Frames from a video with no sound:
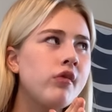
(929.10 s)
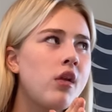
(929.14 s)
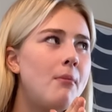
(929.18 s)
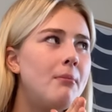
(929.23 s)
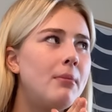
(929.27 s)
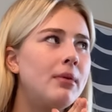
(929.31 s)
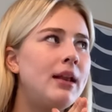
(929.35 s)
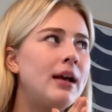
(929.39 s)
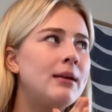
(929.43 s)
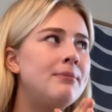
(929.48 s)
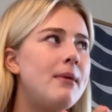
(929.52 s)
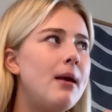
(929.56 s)

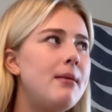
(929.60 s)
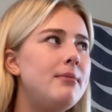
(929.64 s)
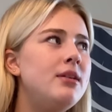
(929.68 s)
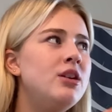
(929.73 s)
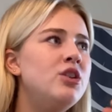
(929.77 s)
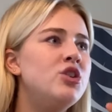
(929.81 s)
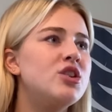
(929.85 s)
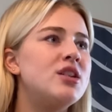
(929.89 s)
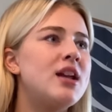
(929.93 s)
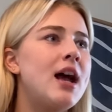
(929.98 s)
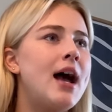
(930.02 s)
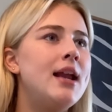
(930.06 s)
But, like, maybe you
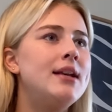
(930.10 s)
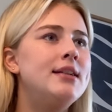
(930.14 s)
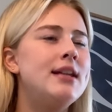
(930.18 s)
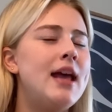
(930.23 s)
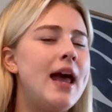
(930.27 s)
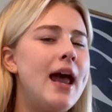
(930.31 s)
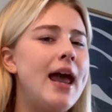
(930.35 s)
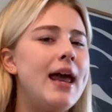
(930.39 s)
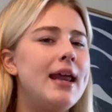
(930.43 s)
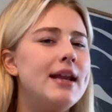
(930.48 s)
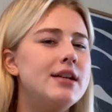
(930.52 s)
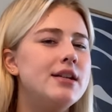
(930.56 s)
just had
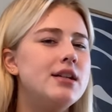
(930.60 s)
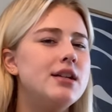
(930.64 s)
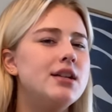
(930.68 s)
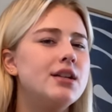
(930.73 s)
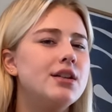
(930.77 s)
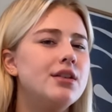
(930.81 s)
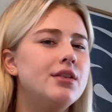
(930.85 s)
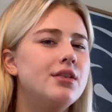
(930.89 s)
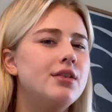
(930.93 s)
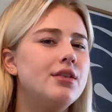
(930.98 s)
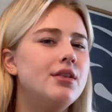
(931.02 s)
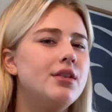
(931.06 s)
to end.
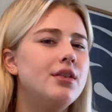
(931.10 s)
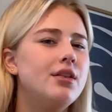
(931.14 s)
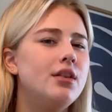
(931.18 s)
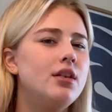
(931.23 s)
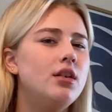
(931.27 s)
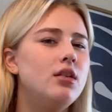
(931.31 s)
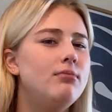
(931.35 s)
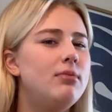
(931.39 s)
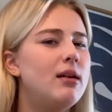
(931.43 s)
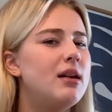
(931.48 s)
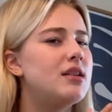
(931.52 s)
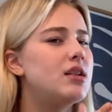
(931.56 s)

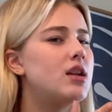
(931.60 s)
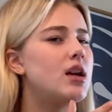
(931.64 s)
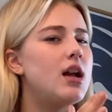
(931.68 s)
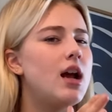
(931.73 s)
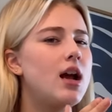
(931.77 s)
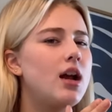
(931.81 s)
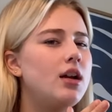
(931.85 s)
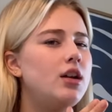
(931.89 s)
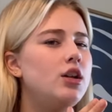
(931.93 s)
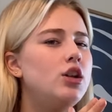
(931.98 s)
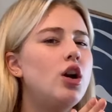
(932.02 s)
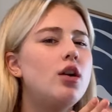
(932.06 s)
But it's going to,
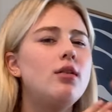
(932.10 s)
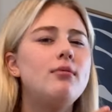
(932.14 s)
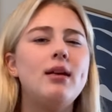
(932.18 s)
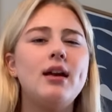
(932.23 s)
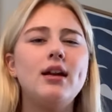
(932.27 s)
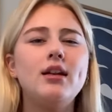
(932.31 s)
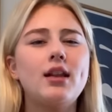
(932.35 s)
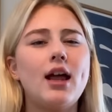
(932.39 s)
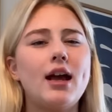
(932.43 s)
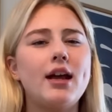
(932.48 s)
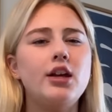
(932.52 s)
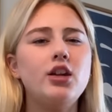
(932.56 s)
you know what I
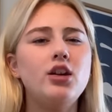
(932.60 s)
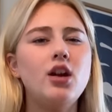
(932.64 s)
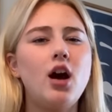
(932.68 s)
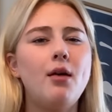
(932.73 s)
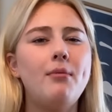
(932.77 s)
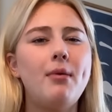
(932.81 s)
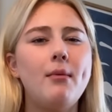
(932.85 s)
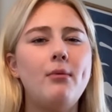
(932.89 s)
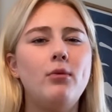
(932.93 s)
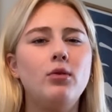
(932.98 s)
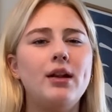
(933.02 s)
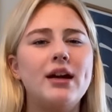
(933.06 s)
mean? Like, you know how
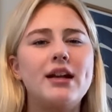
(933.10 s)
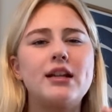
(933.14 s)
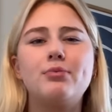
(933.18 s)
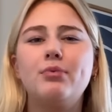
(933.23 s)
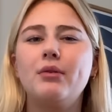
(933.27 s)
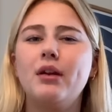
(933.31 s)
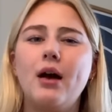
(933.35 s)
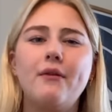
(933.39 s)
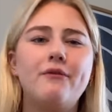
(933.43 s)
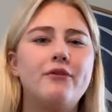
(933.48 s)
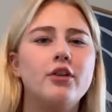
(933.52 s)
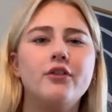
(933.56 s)
people, like,
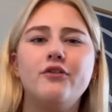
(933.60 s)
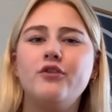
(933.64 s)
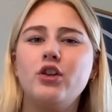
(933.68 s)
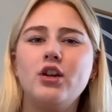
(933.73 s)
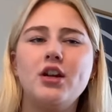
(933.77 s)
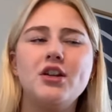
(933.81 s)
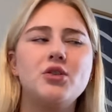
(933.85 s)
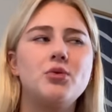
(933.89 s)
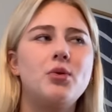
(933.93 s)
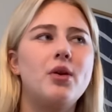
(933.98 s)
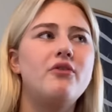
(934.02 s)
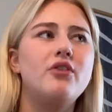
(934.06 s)
split up for a few
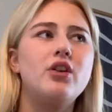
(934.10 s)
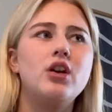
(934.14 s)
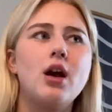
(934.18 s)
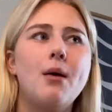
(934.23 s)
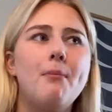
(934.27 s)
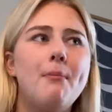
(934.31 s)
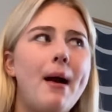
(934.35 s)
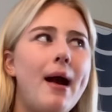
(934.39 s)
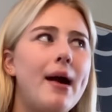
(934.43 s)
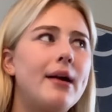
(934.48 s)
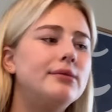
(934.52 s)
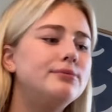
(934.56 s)
years or whatever and come
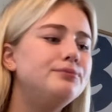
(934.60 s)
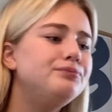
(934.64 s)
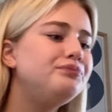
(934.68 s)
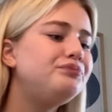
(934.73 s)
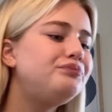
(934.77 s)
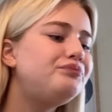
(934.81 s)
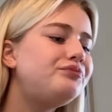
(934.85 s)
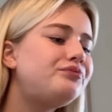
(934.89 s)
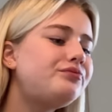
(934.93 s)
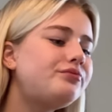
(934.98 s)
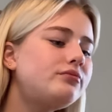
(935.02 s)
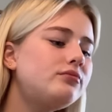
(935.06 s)
back?
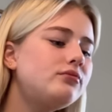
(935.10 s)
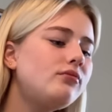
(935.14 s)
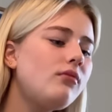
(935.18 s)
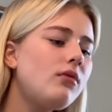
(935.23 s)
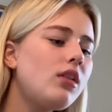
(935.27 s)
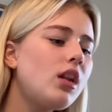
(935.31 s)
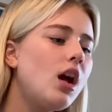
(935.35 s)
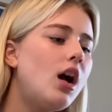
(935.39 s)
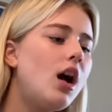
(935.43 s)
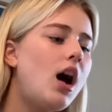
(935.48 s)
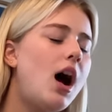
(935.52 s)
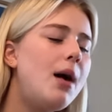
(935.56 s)

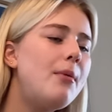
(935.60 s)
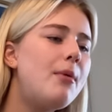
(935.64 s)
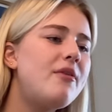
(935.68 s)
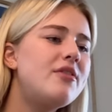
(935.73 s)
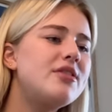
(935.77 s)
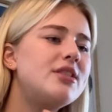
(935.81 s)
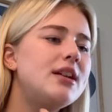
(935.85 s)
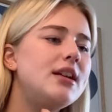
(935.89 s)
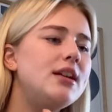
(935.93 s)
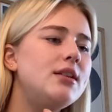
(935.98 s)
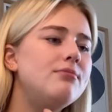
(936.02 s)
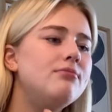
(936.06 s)

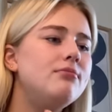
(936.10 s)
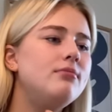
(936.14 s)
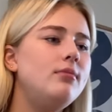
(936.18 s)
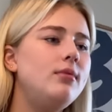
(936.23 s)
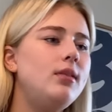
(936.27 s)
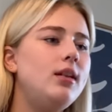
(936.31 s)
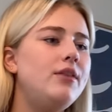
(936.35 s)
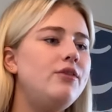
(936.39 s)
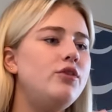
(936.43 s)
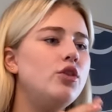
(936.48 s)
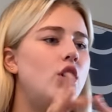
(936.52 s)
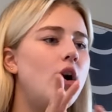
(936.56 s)
Obviously,
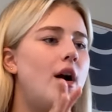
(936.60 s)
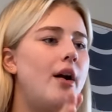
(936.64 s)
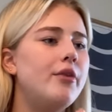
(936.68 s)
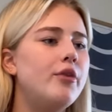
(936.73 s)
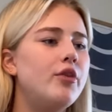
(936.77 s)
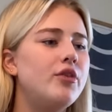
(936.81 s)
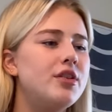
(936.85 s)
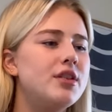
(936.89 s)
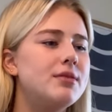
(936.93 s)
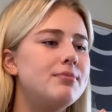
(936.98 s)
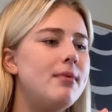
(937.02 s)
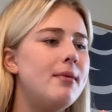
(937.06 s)
if you're going through
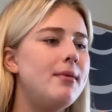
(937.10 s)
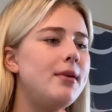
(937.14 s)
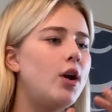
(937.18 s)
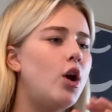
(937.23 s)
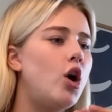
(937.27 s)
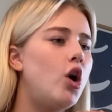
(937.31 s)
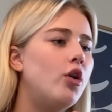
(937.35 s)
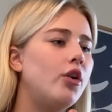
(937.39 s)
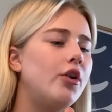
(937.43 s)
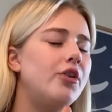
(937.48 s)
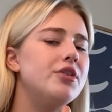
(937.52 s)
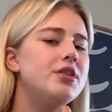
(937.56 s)
this, maybe don't
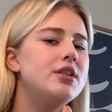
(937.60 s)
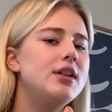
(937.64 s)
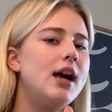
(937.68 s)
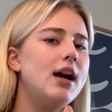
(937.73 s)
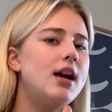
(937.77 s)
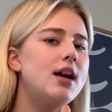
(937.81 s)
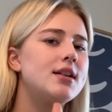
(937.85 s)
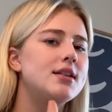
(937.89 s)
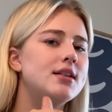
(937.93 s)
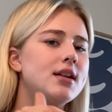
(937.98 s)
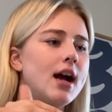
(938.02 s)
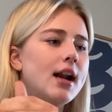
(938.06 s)
hold on to that
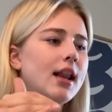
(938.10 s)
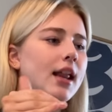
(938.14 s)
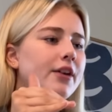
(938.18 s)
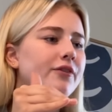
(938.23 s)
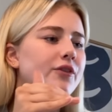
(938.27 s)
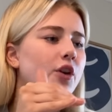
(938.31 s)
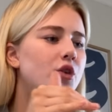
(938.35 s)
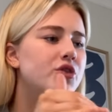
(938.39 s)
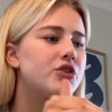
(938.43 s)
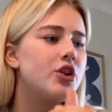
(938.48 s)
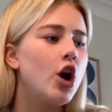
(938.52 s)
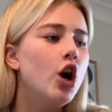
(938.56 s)
because it's kind of like
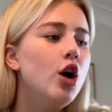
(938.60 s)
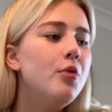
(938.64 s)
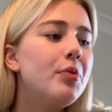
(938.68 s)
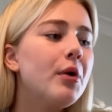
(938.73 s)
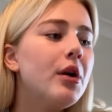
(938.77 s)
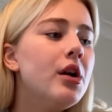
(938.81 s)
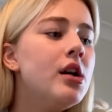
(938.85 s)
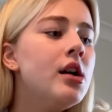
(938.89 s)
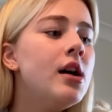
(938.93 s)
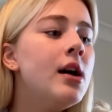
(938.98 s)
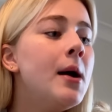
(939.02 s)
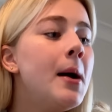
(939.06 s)
false hope.
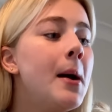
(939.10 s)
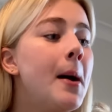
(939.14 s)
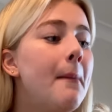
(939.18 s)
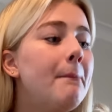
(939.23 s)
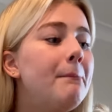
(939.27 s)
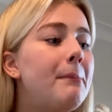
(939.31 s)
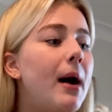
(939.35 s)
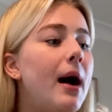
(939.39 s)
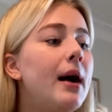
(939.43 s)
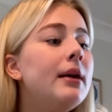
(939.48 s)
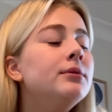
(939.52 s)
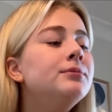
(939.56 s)

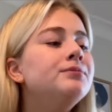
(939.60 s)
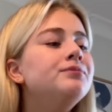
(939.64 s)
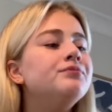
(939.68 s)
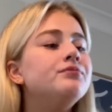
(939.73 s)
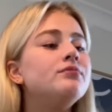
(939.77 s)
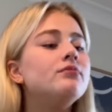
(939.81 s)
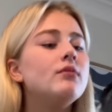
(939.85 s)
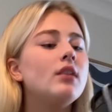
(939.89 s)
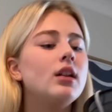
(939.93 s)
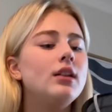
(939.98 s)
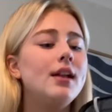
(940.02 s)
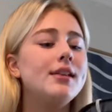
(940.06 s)
But
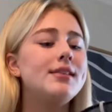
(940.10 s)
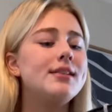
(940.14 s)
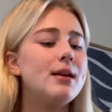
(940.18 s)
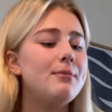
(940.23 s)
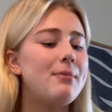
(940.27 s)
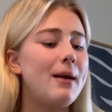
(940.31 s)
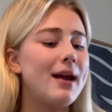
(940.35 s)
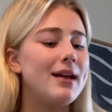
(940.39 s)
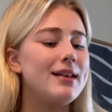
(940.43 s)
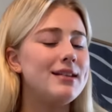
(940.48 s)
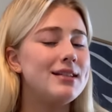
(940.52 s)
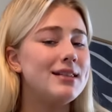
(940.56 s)
let's get
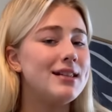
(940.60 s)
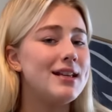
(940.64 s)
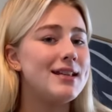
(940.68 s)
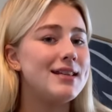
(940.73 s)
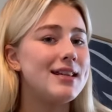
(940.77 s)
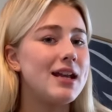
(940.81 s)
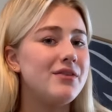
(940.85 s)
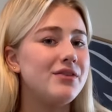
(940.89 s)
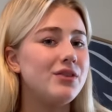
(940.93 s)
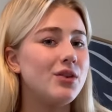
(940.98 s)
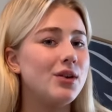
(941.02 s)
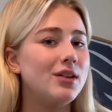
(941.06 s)
back into this,
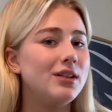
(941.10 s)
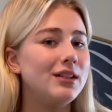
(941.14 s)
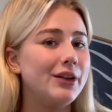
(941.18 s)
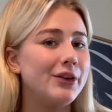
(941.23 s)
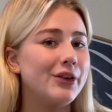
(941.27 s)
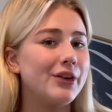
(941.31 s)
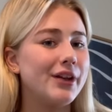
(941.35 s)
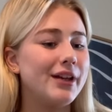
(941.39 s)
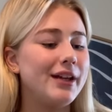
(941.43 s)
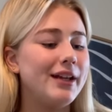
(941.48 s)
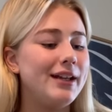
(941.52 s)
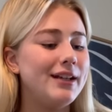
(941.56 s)
even though it
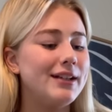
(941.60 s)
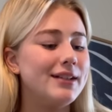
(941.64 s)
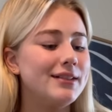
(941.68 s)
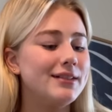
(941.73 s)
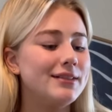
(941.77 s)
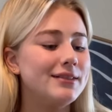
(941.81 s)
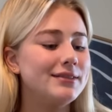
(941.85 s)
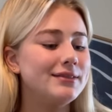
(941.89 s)
literally